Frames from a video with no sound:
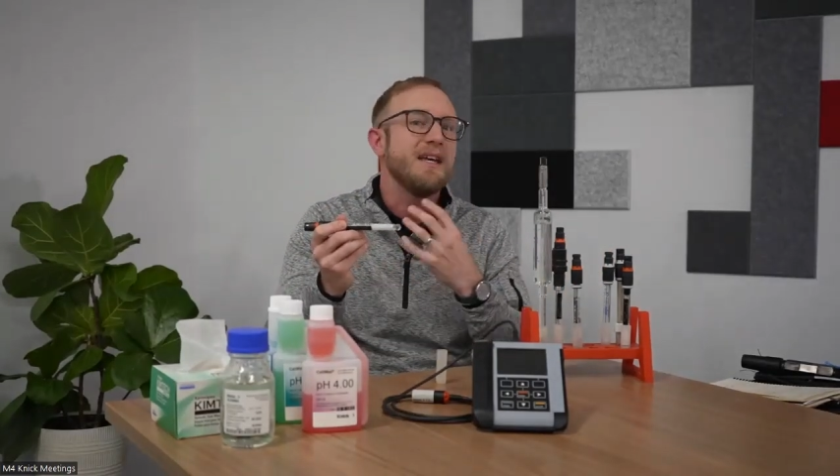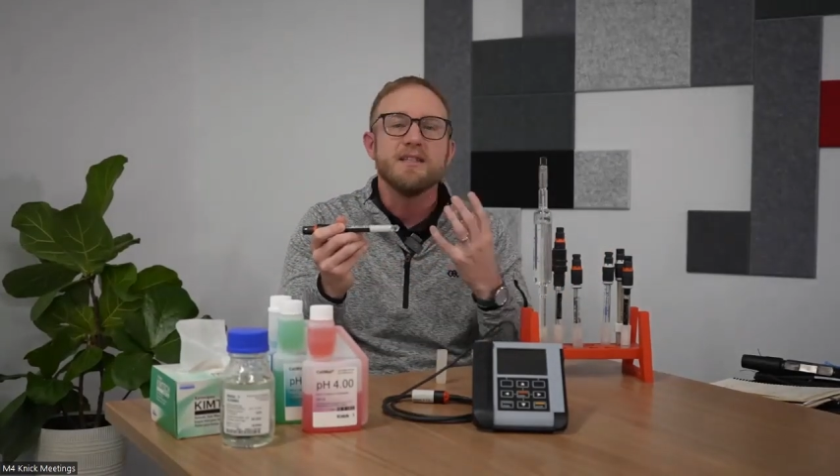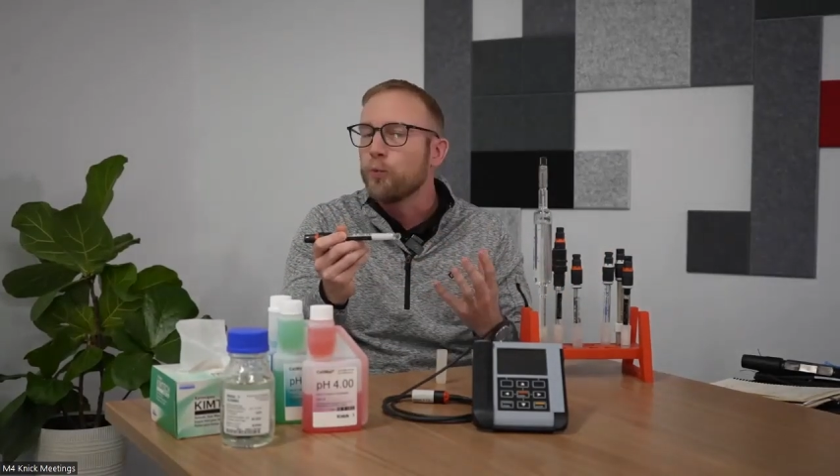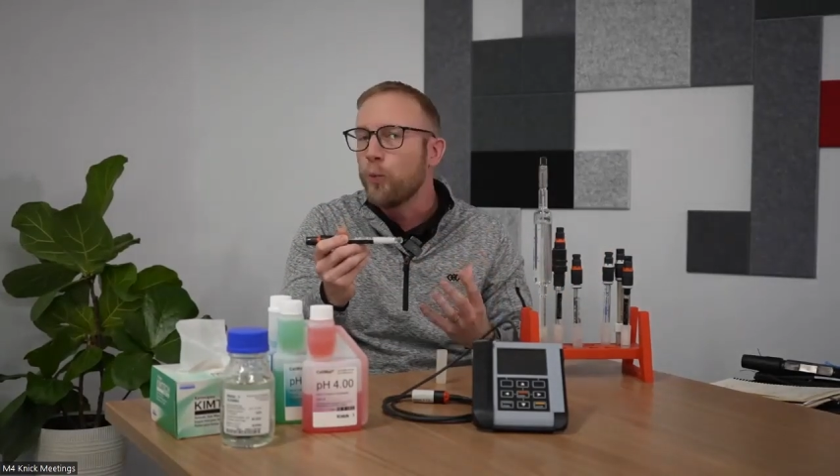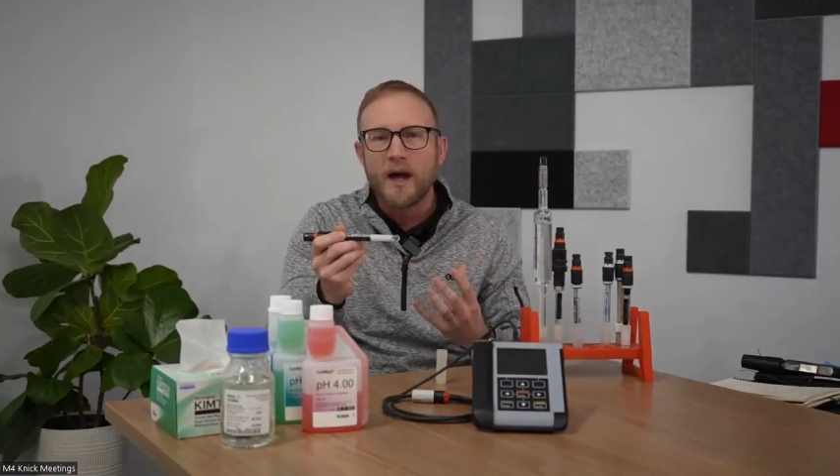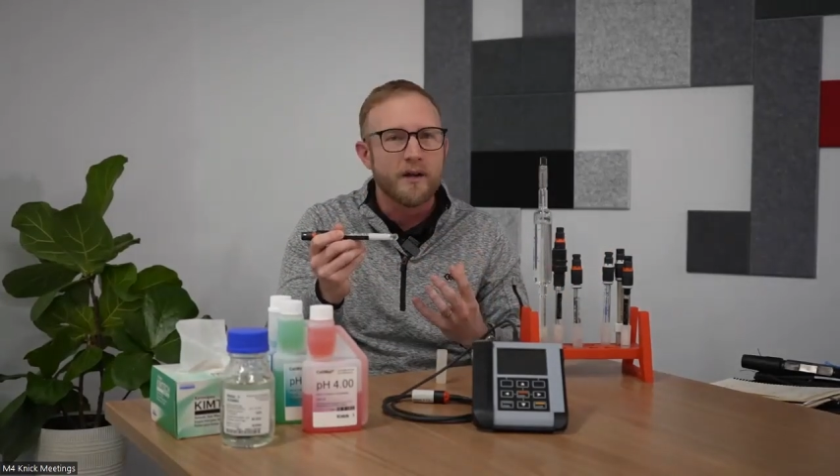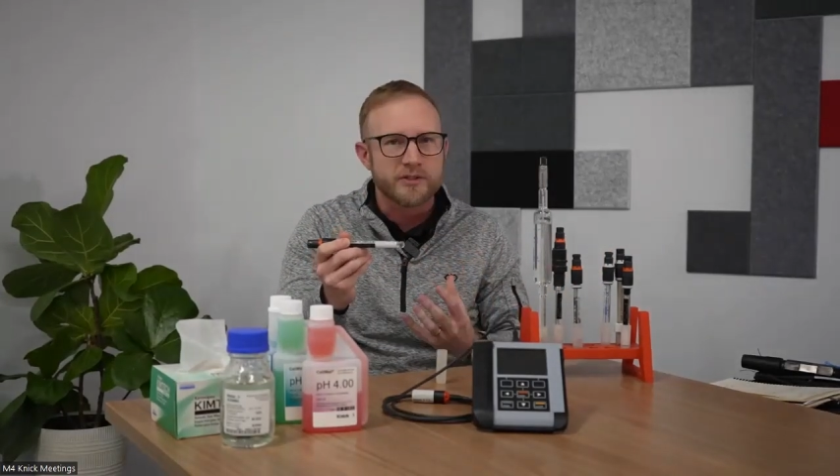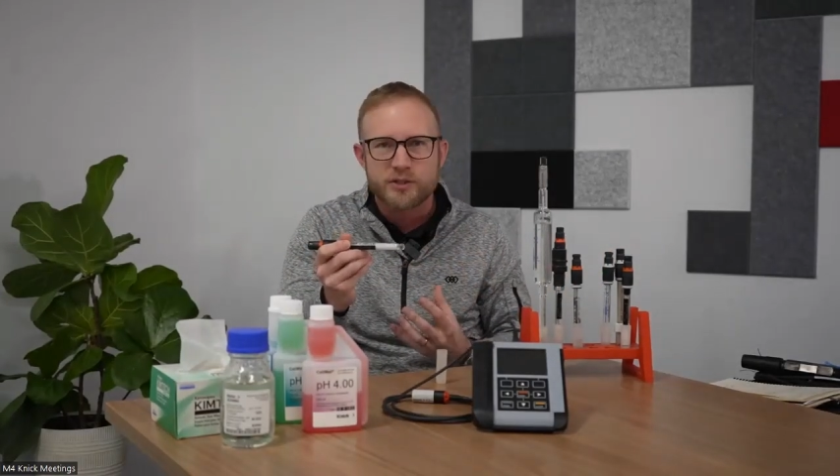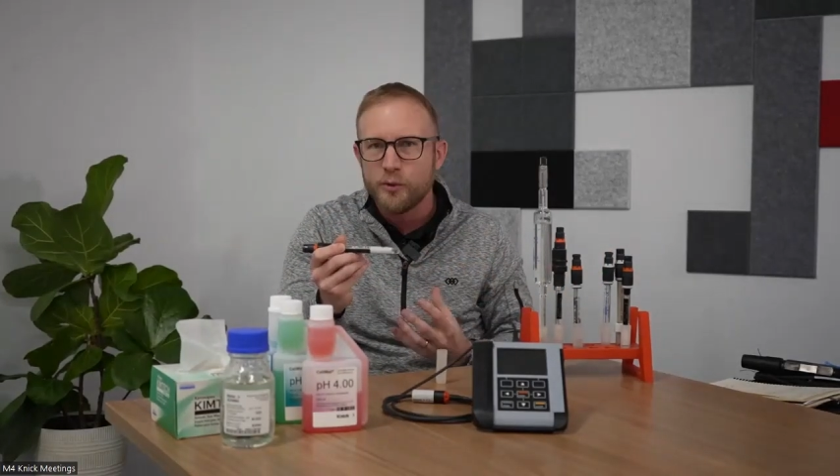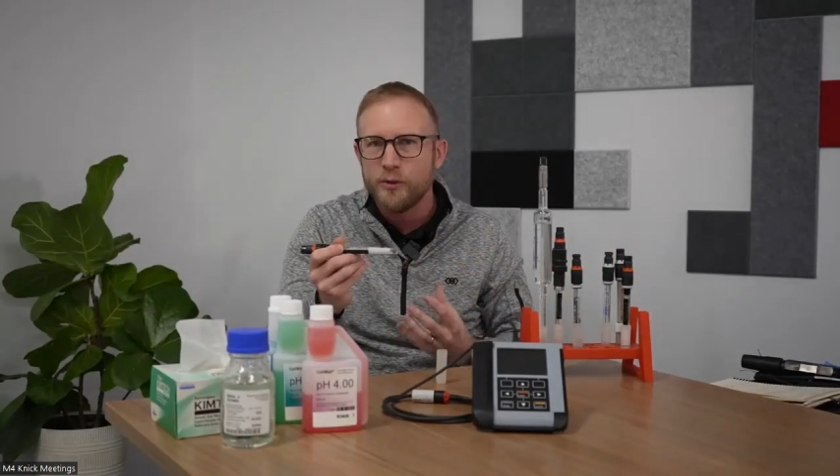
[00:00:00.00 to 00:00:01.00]
is
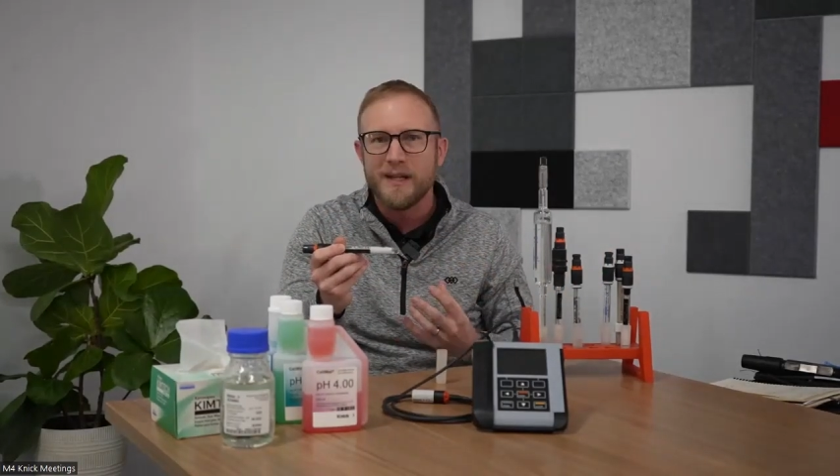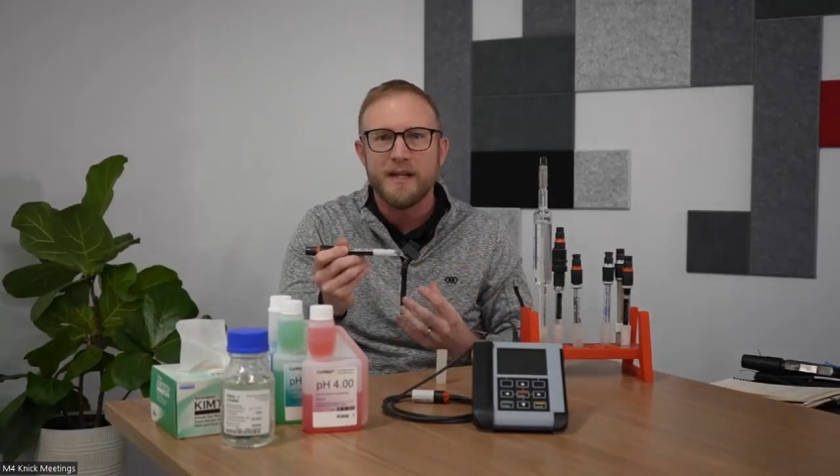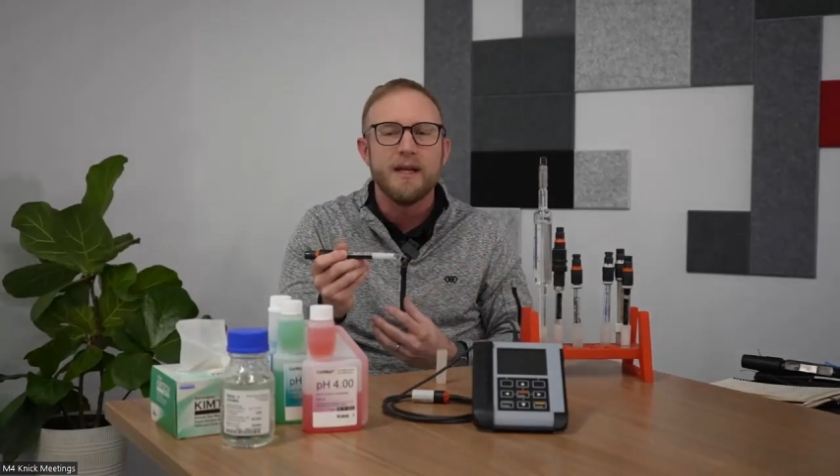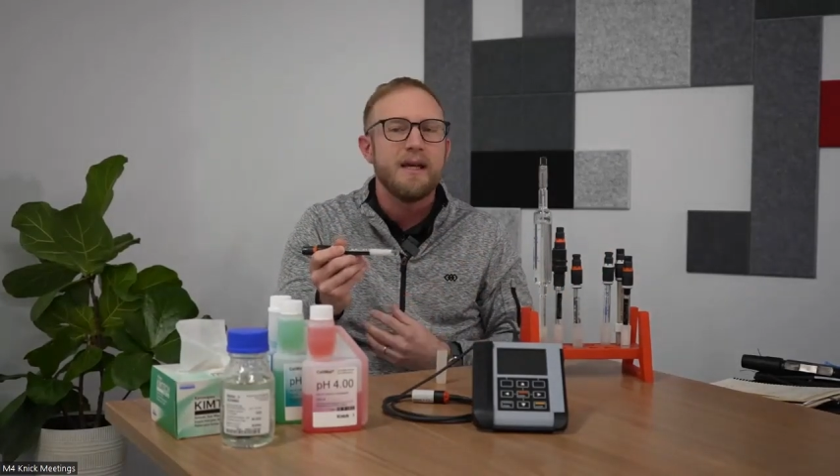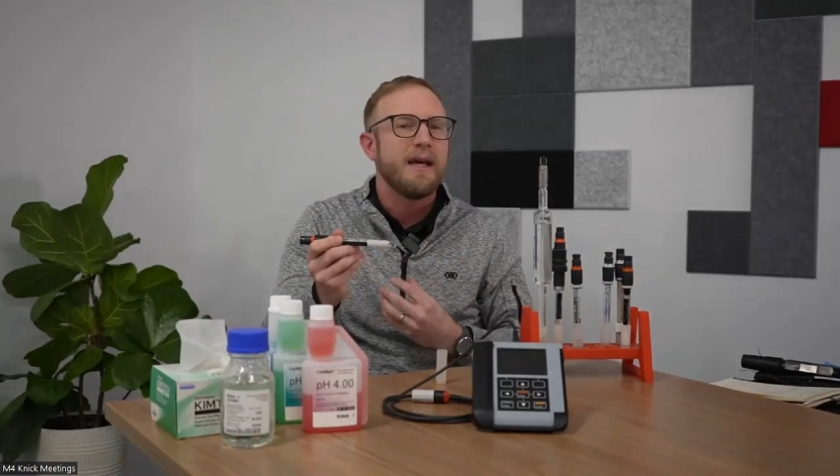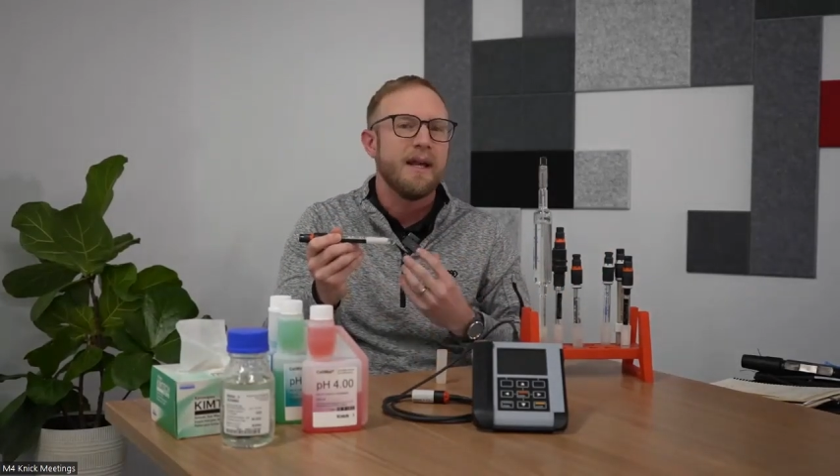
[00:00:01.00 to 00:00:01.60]
well suited